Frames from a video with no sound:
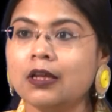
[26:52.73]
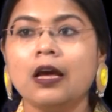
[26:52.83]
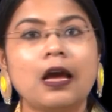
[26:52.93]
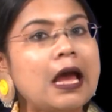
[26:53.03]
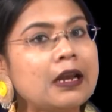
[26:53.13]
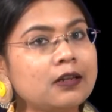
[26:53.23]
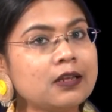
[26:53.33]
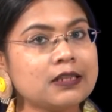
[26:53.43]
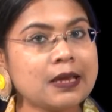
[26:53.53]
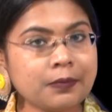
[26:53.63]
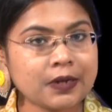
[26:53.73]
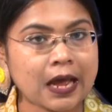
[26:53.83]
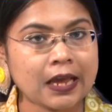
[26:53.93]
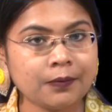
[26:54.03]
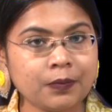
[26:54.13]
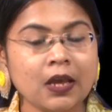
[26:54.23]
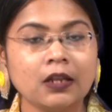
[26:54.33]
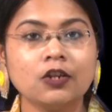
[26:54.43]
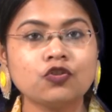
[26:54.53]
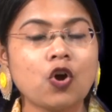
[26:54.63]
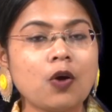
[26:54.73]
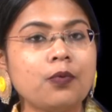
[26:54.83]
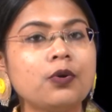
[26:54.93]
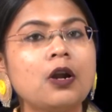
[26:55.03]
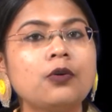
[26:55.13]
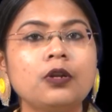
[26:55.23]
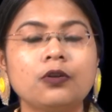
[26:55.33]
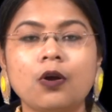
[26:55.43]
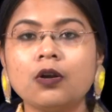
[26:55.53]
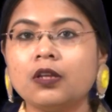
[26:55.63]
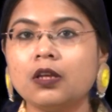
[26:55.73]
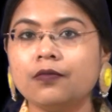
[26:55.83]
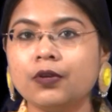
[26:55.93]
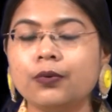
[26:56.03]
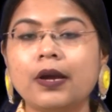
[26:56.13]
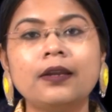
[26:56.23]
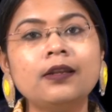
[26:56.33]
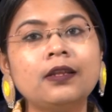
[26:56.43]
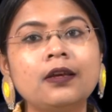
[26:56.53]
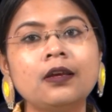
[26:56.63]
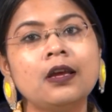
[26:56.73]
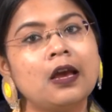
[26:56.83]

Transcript: and at the same time the shop owner will not give you anything